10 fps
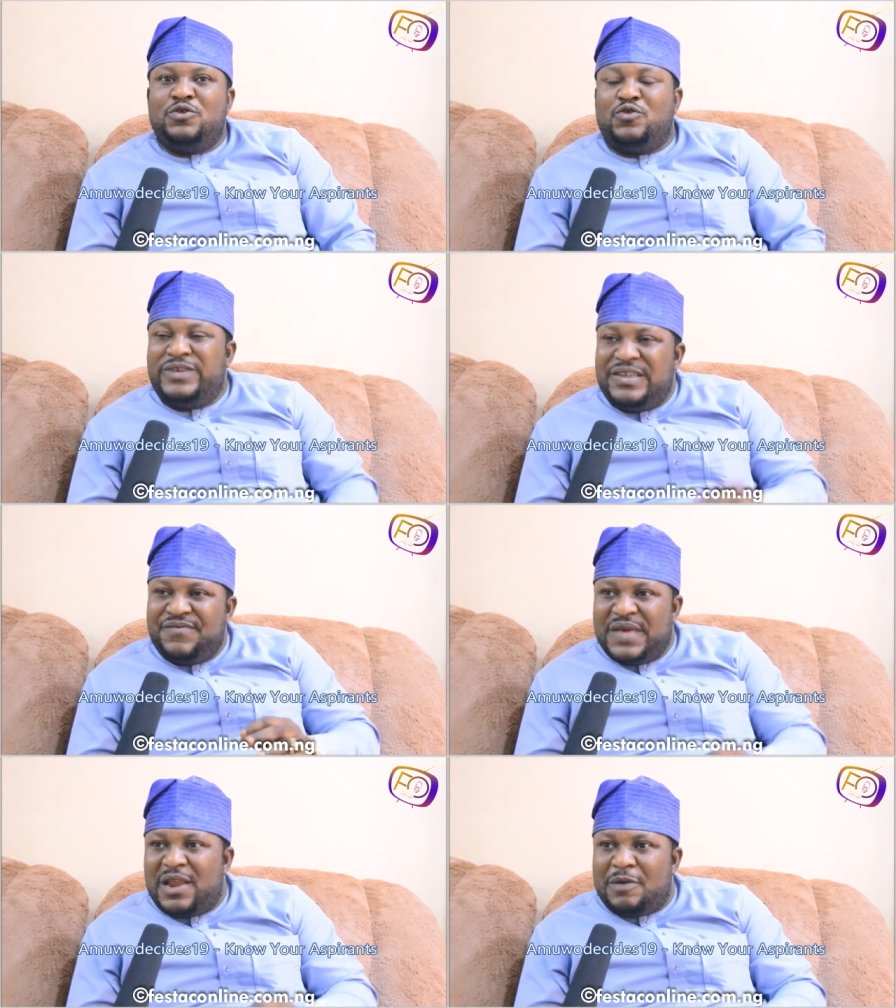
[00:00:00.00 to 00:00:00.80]
to
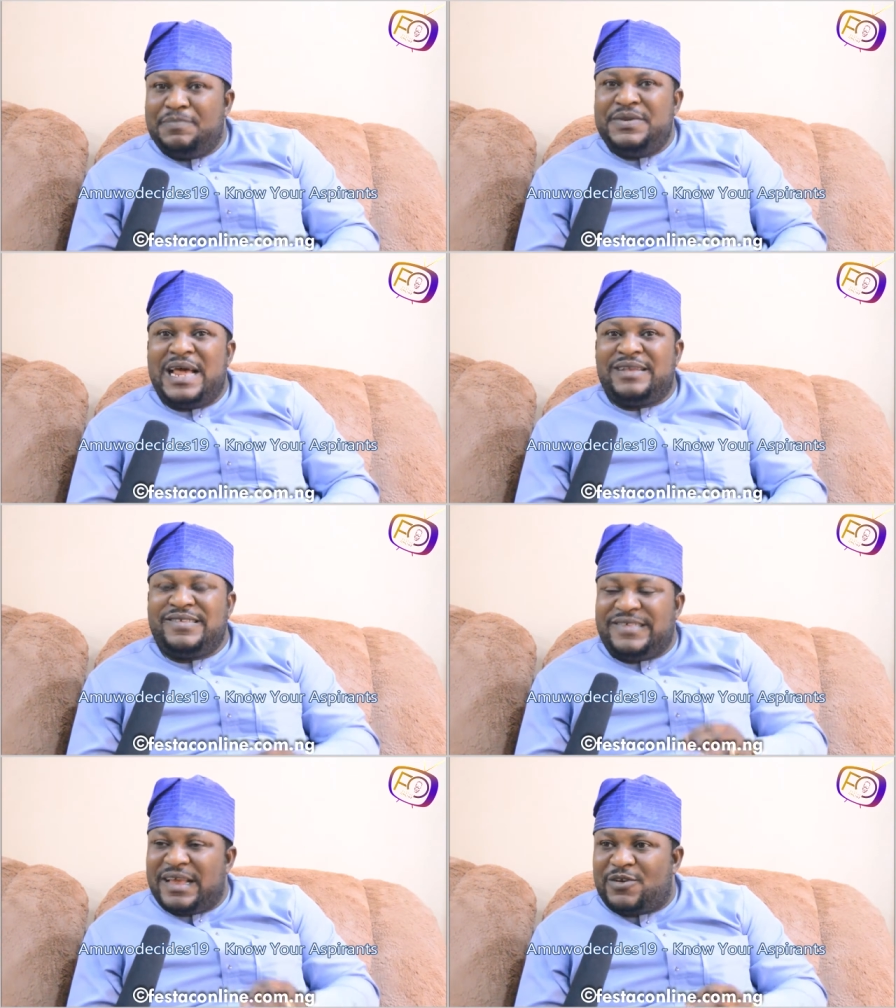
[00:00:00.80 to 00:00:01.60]
develop that
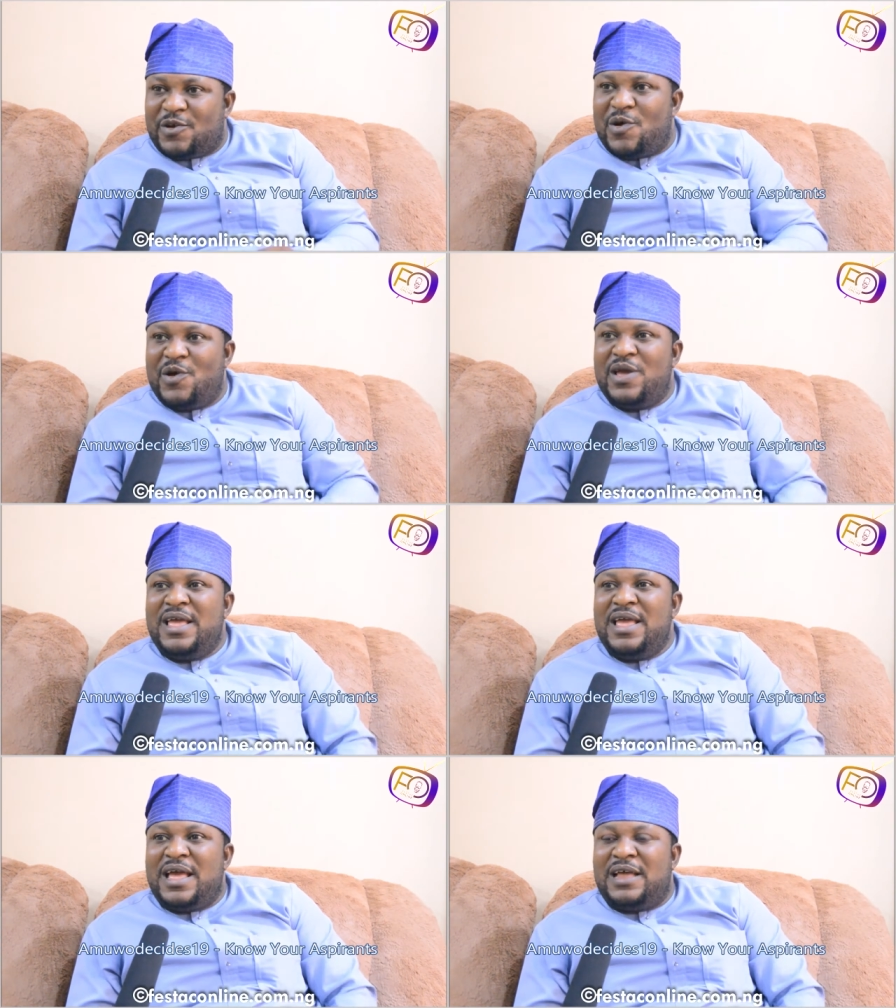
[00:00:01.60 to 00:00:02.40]
sector
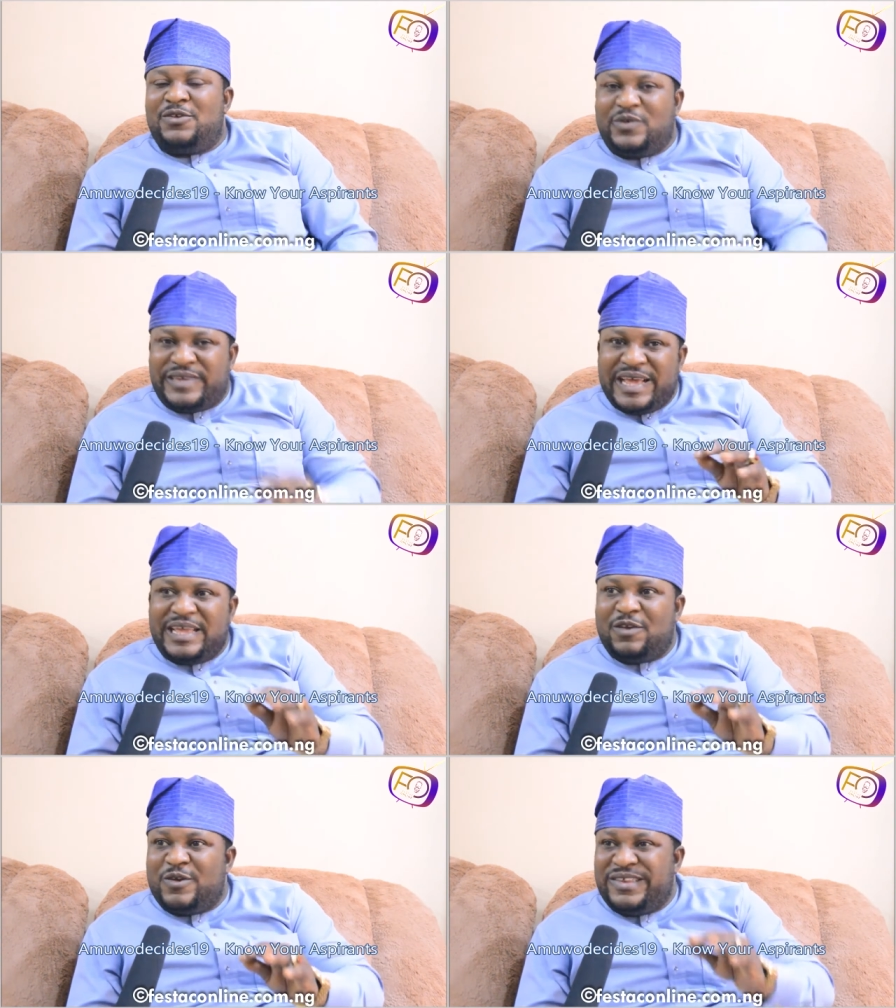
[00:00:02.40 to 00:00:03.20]
and to
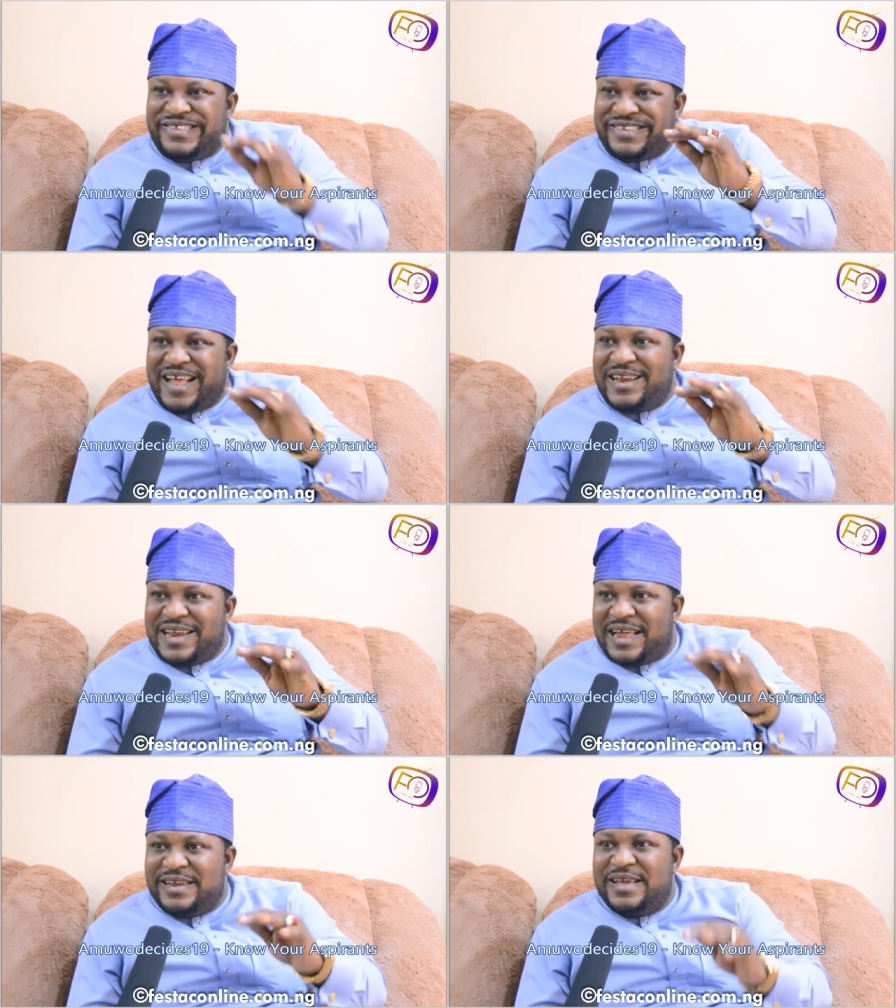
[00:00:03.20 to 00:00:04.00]
take it to the
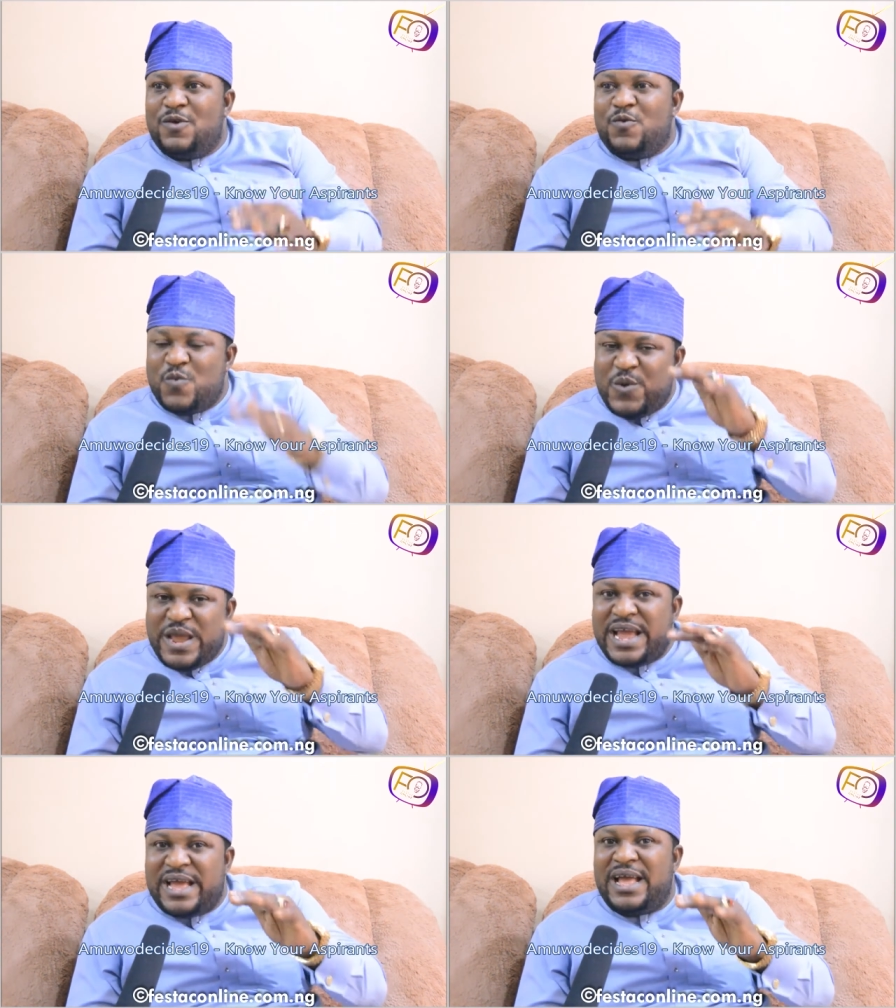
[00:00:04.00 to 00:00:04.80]
standard
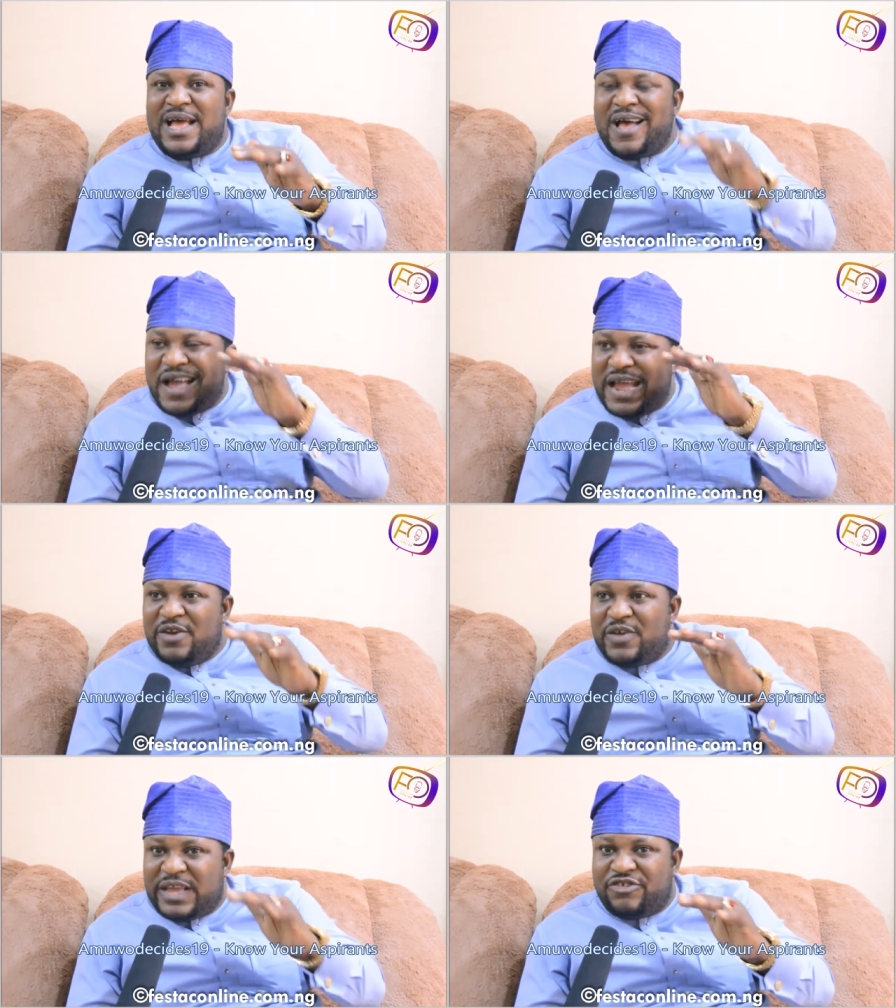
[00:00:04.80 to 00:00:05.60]
where our
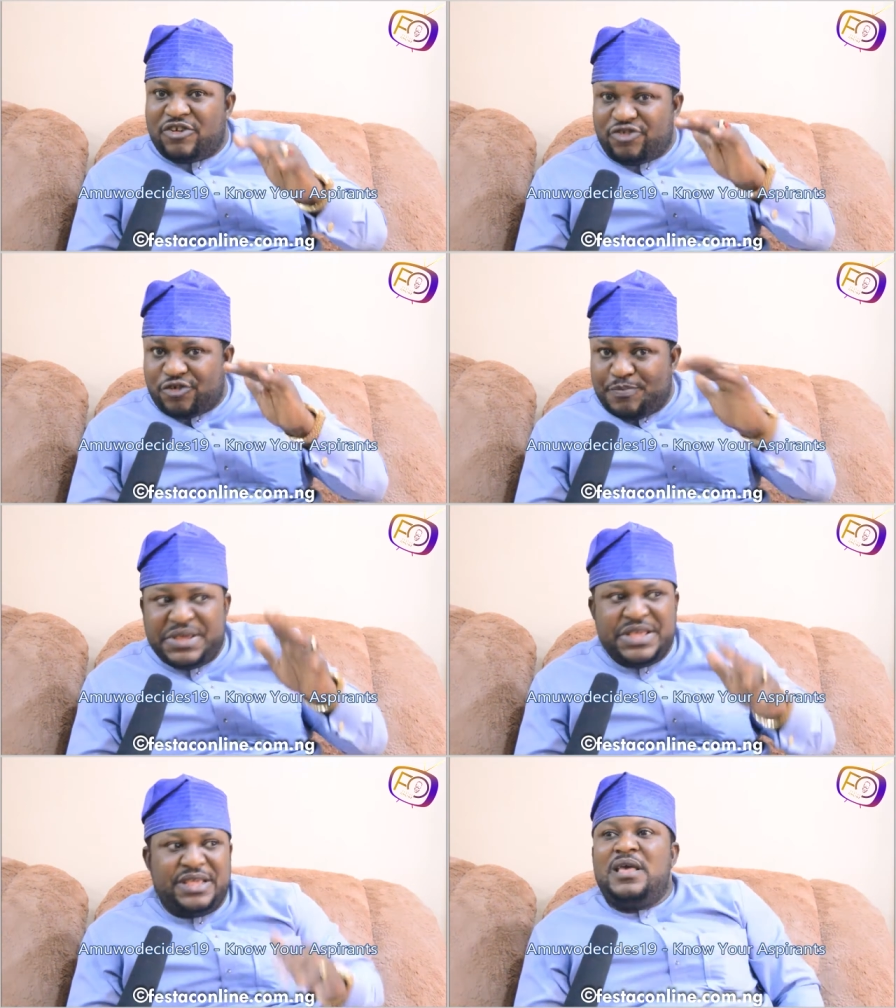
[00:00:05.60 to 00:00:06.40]
education should
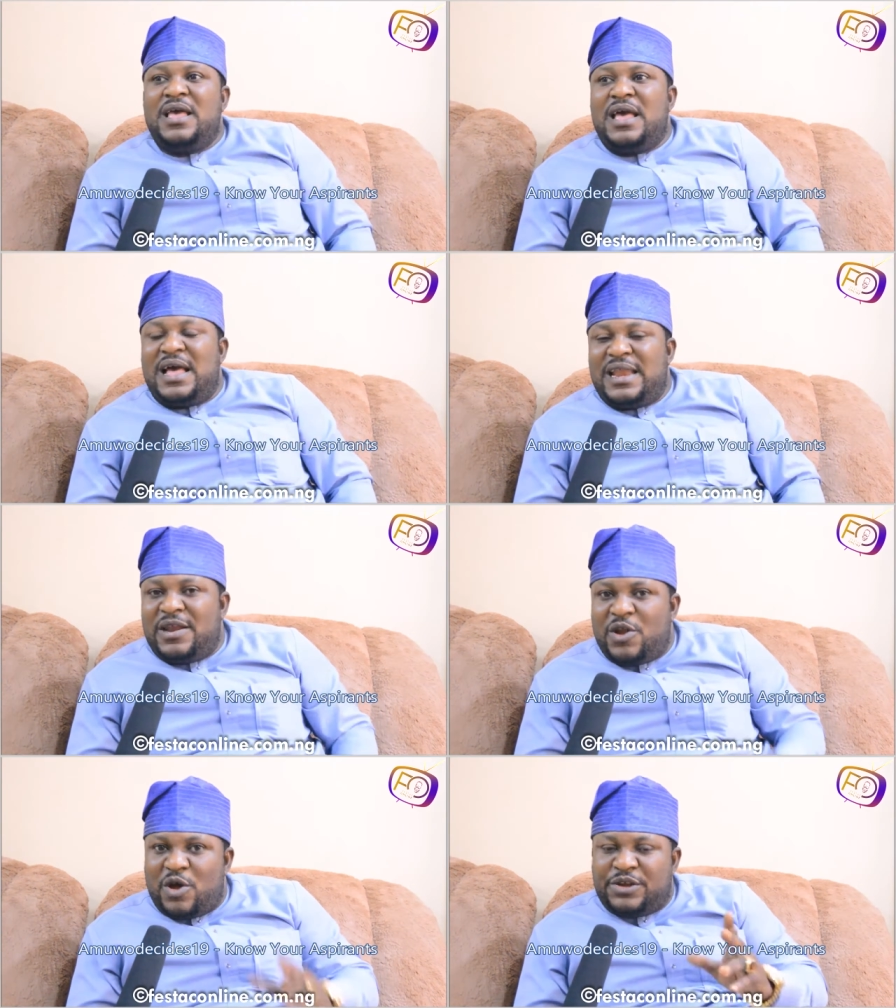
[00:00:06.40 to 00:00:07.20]
be. And
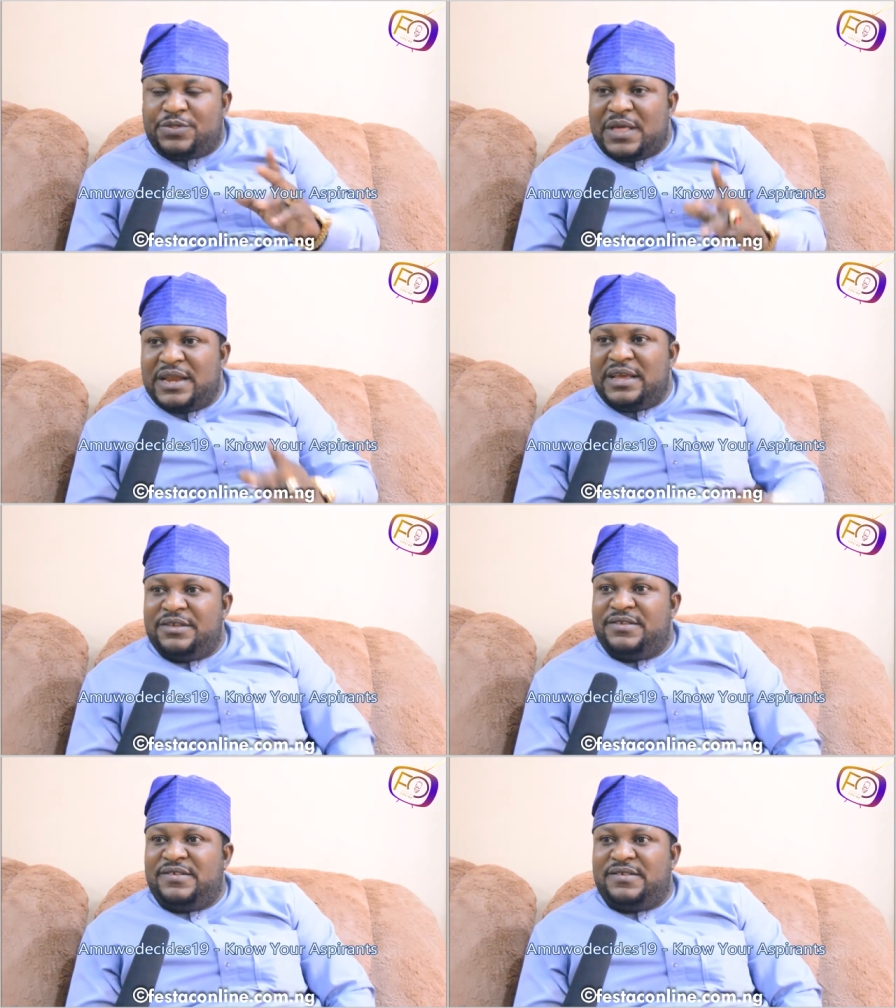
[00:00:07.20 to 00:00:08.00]
another thing
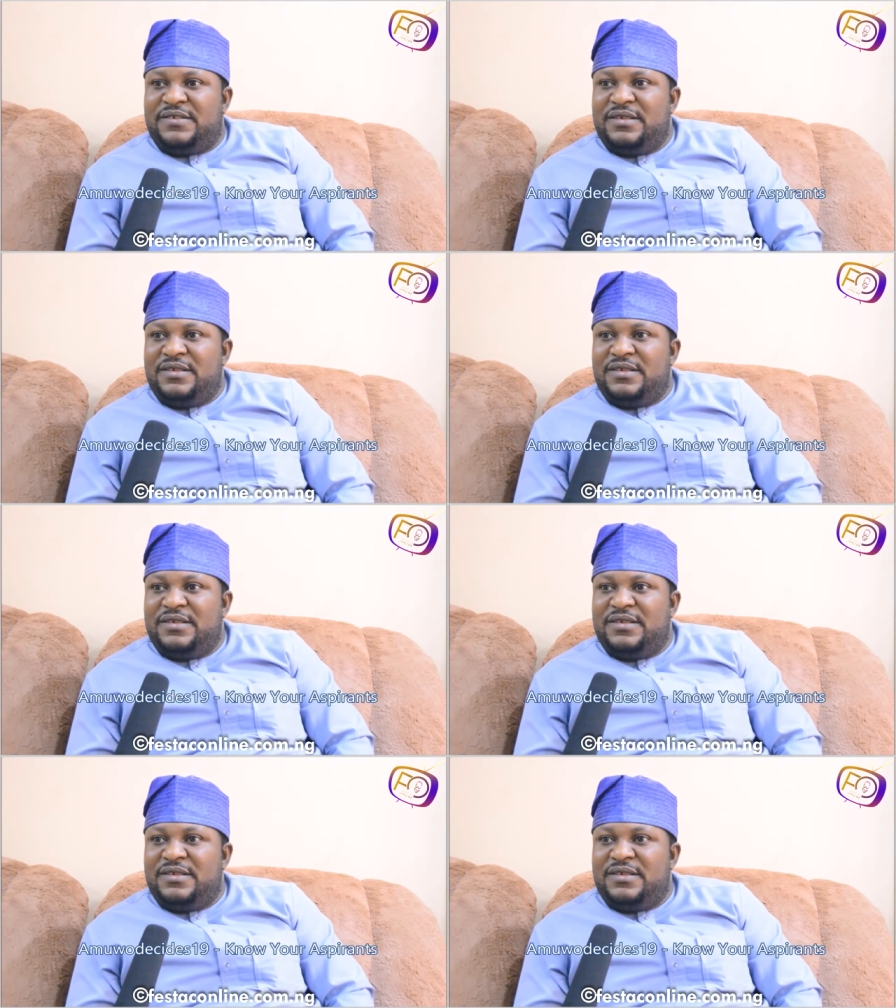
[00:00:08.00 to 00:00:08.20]
is,